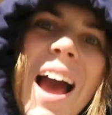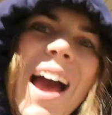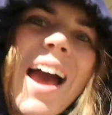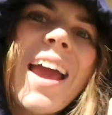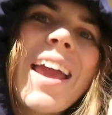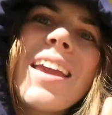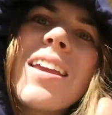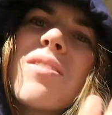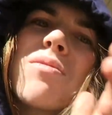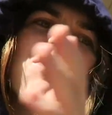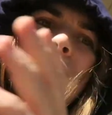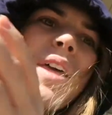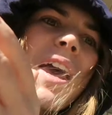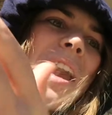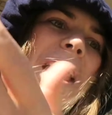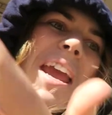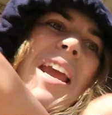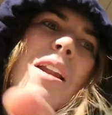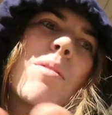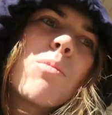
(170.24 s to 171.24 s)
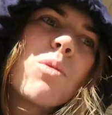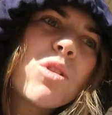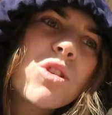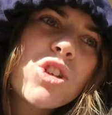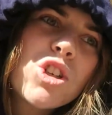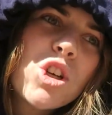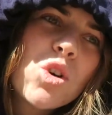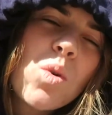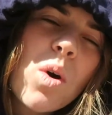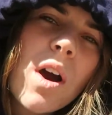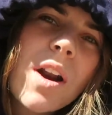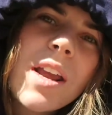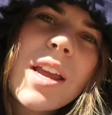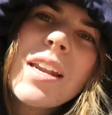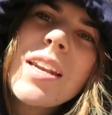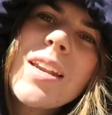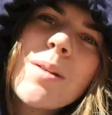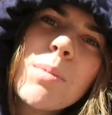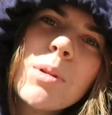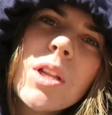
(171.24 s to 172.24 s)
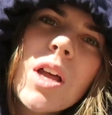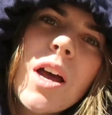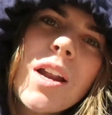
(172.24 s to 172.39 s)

I let animals chew on it, nibble